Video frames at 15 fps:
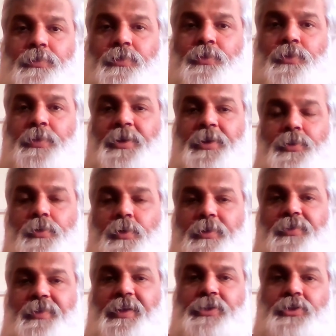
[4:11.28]
doing 2 or
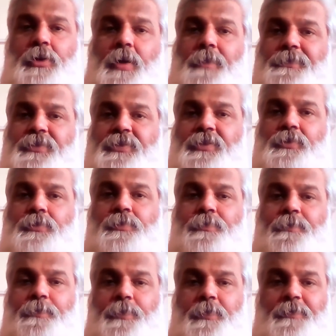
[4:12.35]
3 jobs just to
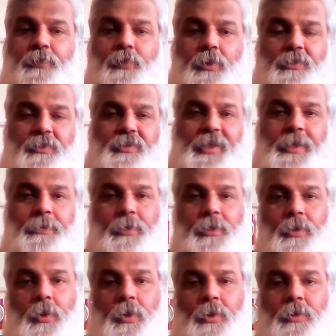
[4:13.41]
put food on the
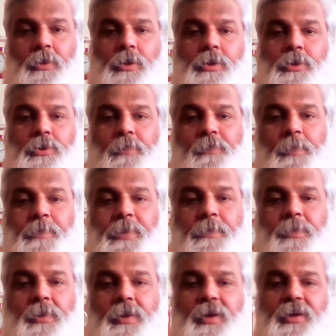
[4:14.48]
table, or you're flipping
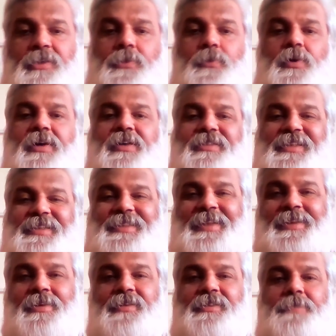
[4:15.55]
burgers or working
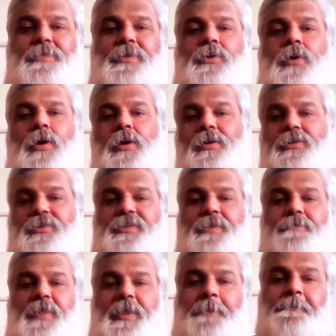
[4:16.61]
16 hours at McDonald's or
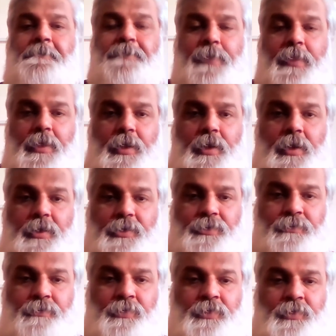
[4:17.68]
something
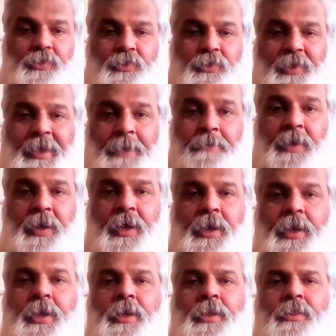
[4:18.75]
just to get by,
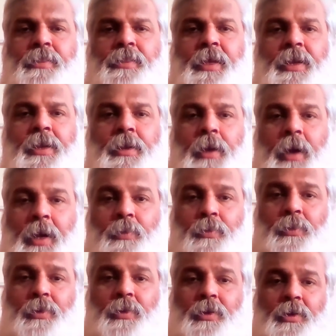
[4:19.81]
then I
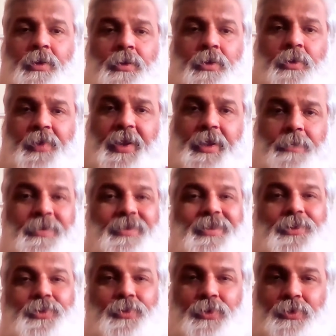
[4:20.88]
would recommend
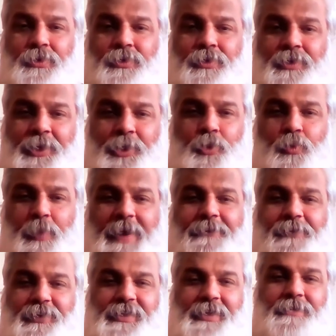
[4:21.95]
that you wait
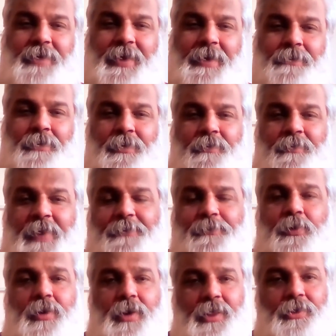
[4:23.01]
for some time, wait
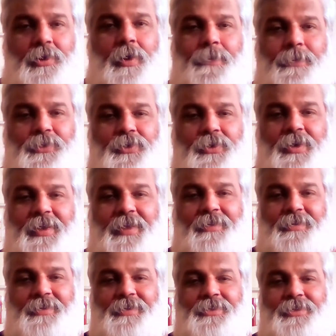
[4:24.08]
for another opportunity.
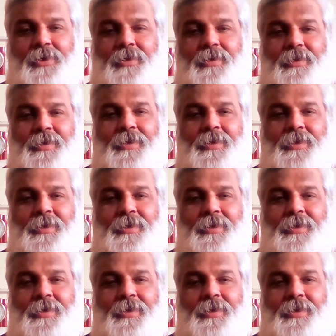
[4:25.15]
This is not